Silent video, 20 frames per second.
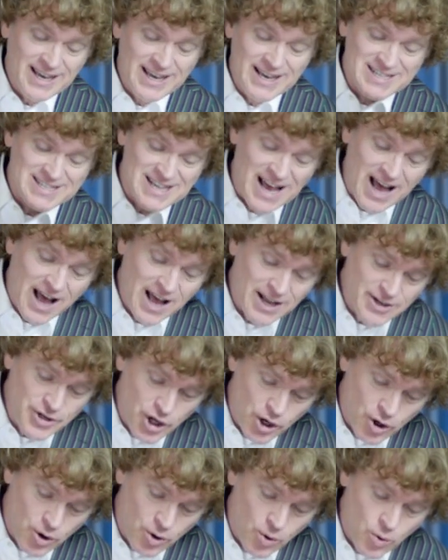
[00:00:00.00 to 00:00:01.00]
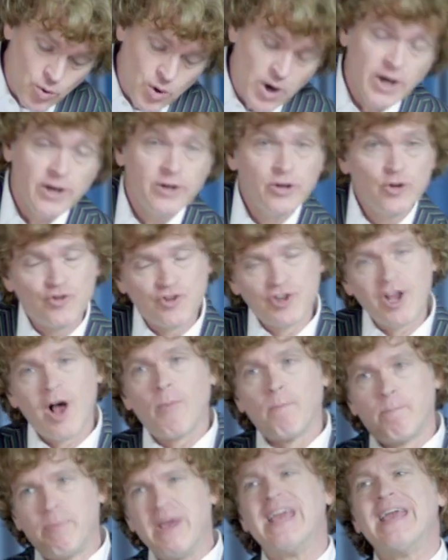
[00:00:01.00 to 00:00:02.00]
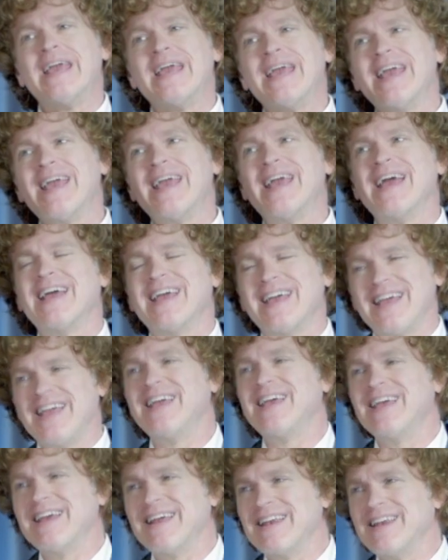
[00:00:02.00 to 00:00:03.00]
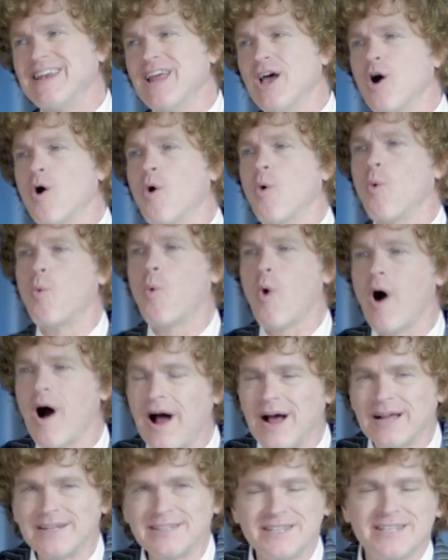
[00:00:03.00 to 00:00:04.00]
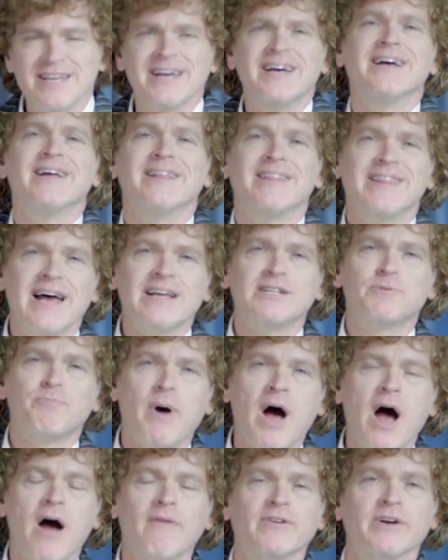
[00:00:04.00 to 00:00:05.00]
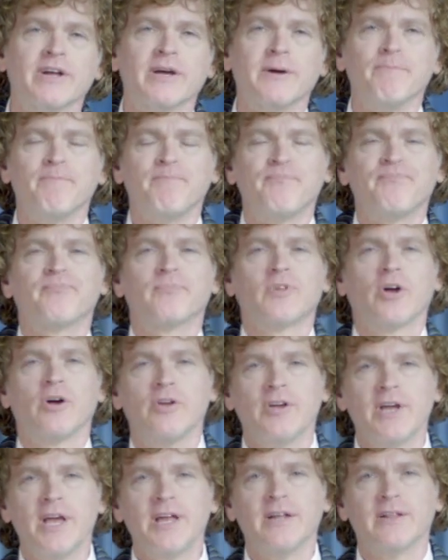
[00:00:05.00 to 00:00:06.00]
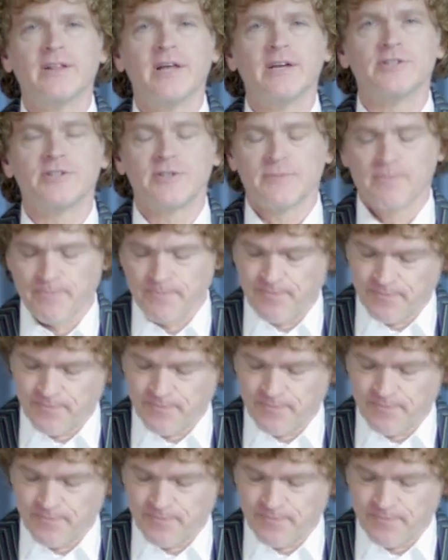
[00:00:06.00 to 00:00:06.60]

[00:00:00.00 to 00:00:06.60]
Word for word: is on you, you shall be in want. That's poverty. Are you getting this?